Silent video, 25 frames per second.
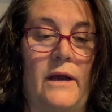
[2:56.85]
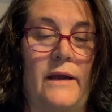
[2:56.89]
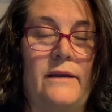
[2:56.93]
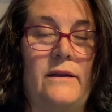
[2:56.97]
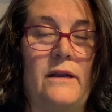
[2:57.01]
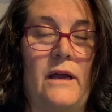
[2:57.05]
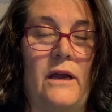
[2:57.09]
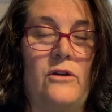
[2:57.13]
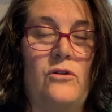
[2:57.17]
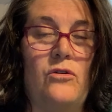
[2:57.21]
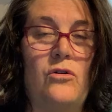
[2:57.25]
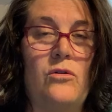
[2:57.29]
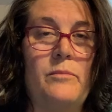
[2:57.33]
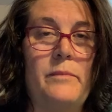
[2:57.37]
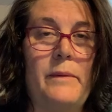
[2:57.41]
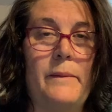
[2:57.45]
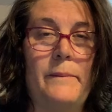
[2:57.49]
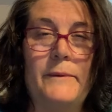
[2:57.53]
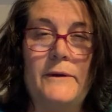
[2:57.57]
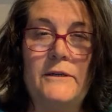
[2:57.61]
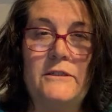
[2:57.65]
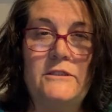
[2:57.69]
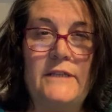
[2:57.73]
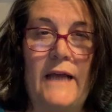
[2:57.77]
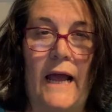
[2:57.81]
don't
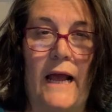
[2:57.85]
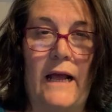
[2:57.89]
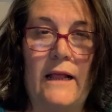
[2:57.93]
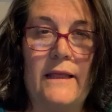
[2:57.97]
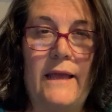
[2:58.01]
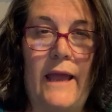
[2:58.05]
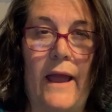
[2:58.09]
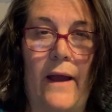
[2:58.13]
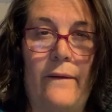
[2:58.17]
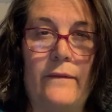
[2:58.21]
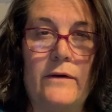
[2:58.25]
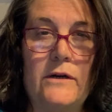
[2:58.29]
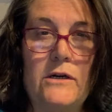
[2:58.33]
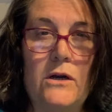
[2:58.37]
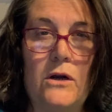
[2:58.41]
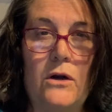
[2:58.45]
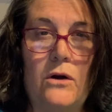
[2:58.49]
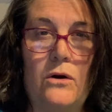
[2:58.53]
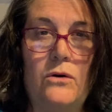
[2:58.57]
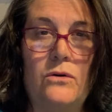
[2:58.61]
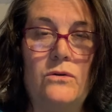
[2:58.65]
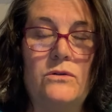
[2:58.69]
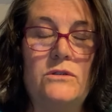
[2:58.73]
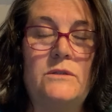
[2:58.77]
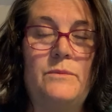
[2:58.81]
remember exactly how it
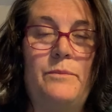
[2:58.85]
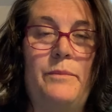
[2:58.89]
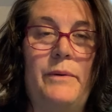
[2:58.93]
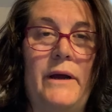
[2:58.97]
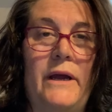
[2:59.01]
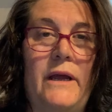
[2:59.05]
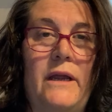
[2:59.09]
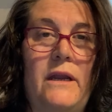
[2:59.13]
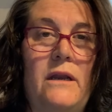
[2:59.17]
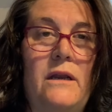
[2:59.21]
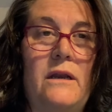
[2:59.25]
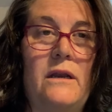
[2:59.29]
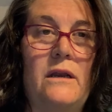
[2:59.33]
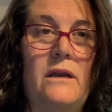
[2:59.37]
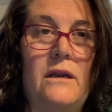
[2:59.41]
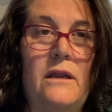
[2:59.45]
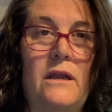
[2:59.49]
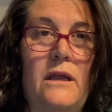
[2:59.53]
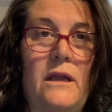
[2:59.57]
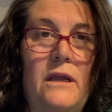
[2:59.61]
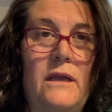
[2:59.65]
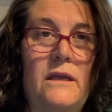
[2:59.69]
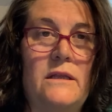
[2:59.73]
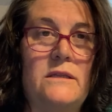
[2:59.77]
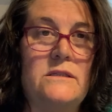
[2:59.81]
goes, but
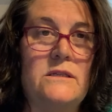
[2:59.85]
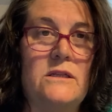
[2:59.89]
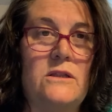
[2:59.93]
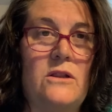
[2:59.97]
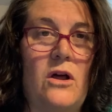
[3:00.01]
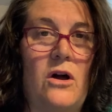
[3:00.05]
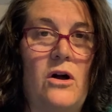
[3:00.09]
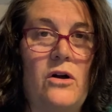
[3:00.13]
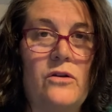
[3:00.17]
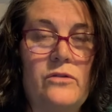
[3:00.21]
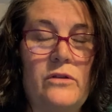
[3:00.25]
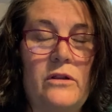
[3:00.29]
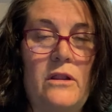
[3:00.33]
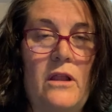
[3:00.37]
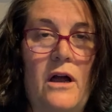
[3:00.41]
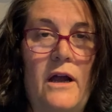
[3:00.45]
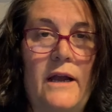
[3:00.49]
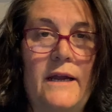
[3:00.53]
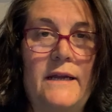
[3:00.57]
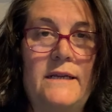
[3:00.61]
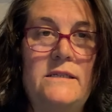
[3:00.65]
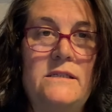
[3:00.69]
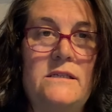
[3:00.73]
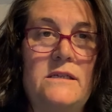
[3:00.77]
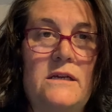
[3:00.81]
it's along the
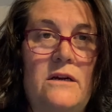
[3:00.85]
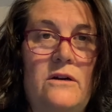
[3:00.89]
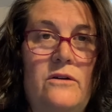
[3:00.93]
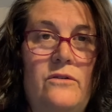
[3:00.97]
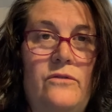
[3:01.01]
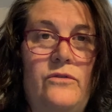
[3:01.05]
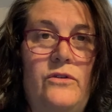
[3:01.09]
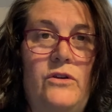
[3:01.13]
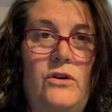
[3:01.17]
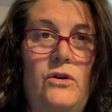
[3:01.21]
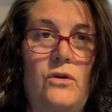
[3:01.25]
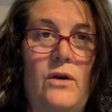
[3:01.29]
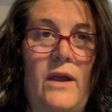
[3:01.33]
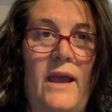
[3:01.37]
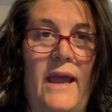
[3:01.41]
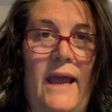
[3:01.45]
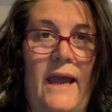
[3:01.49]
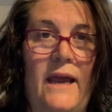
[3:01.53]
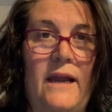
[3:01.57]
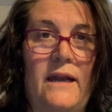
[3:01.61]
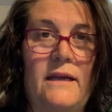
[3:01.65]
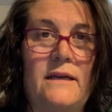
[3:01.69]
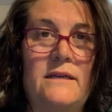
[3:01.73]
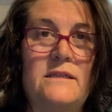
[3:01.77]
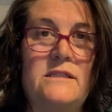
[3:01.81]
lines of you
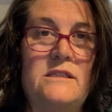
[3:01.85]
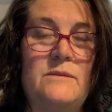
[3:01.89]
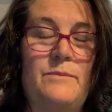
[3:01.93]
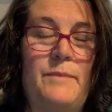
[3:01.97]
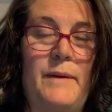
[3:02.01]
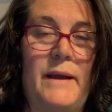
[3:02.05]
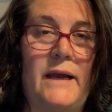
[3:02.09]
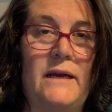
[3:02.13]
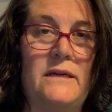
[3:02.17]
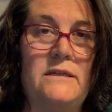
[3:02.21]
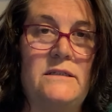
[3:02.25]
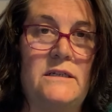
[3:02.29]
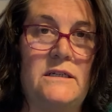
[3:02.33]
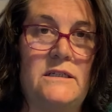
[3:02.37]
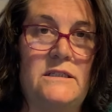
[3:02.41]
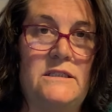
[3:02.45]
can't expect a